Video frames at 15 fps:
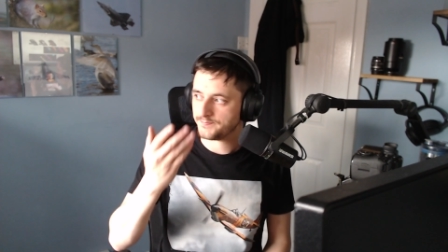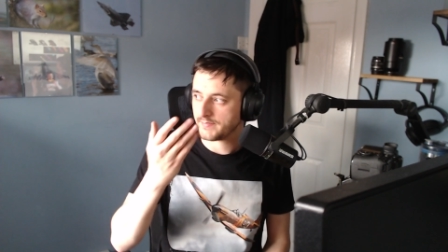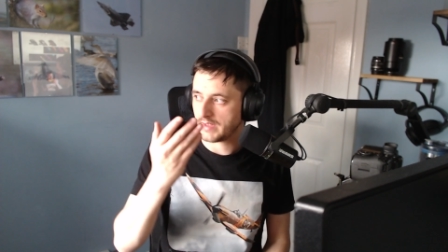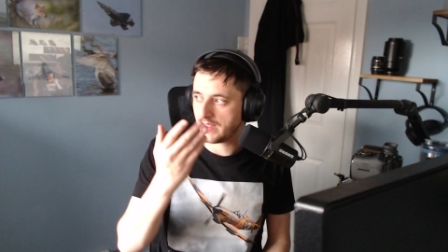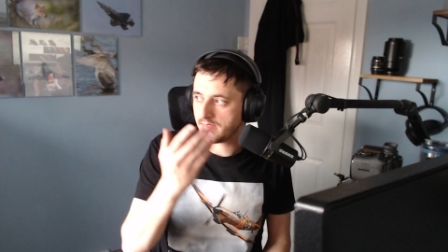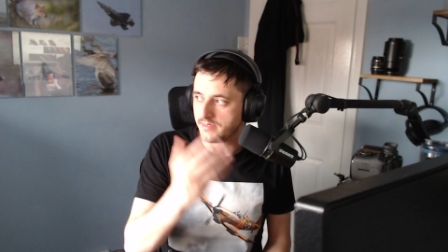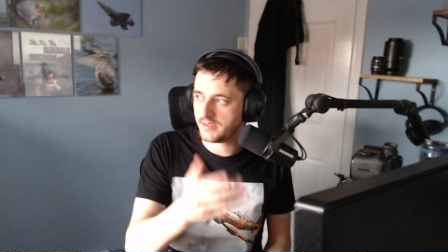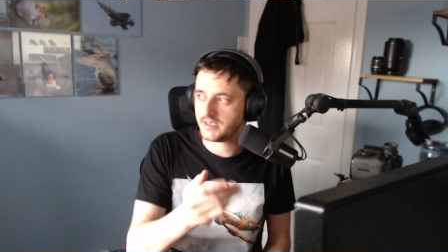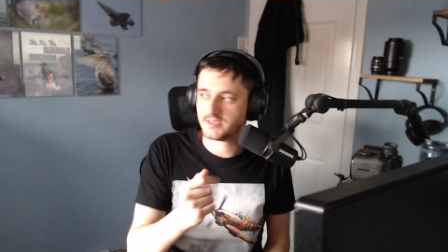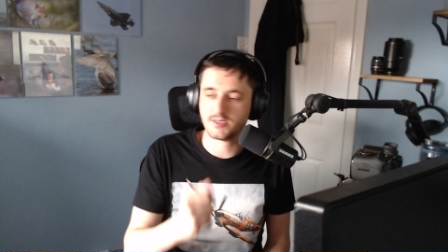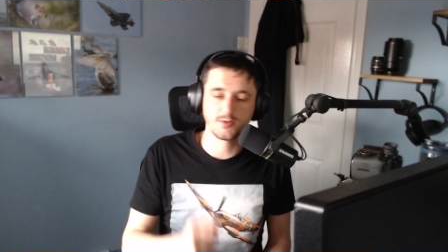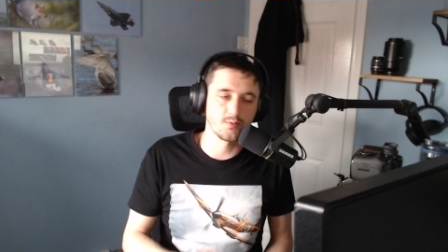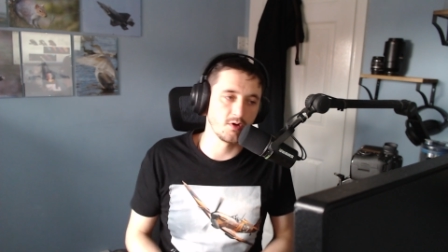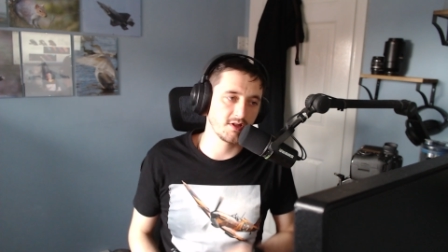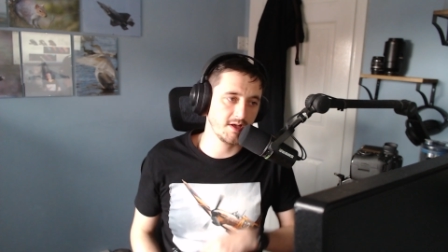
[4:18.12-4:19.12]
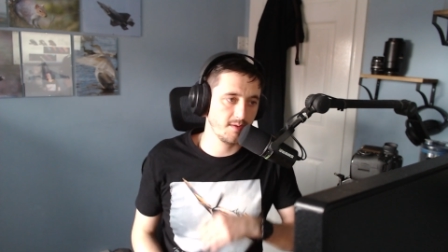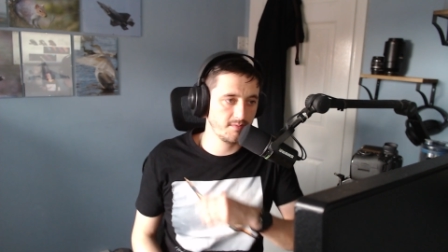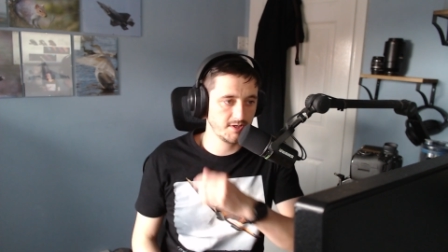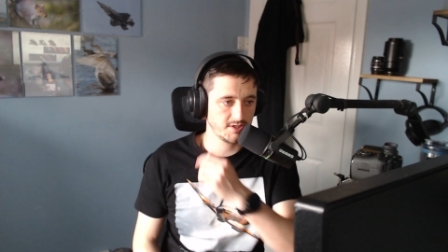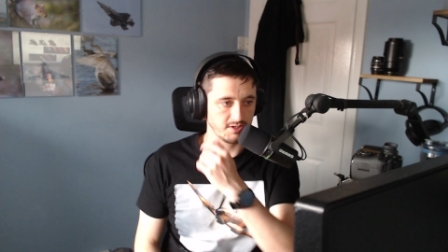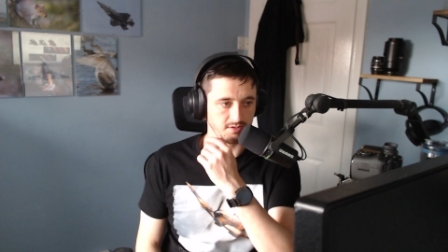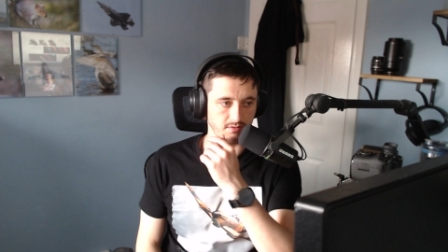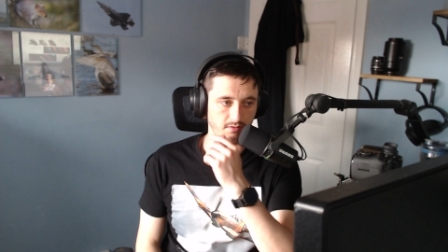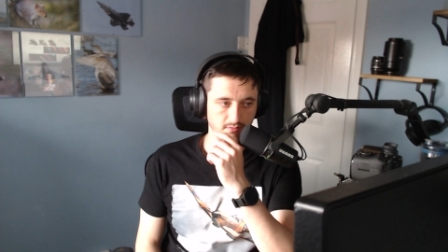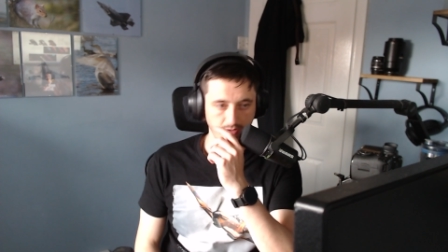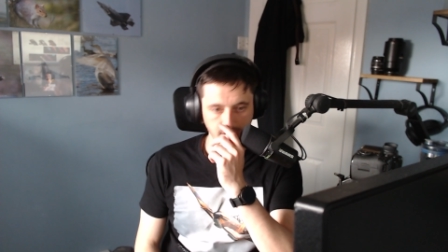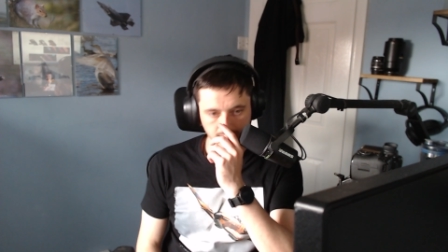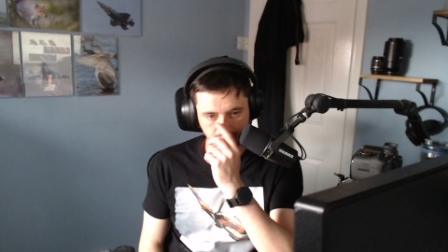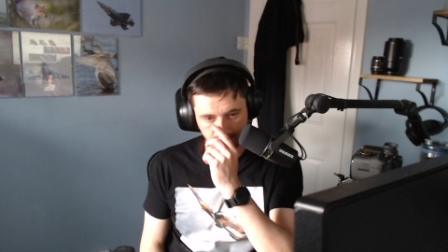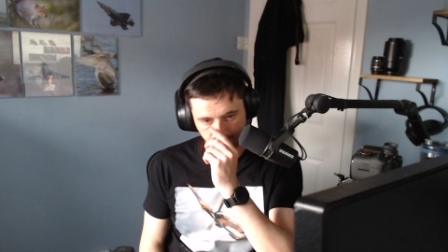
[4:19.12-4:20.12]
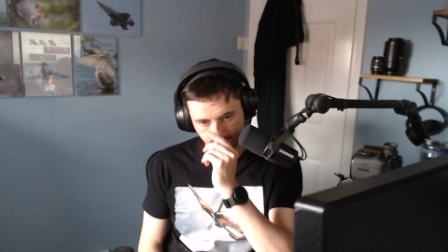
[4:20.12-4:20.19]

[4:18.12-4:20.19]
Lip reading: this is what the images look like.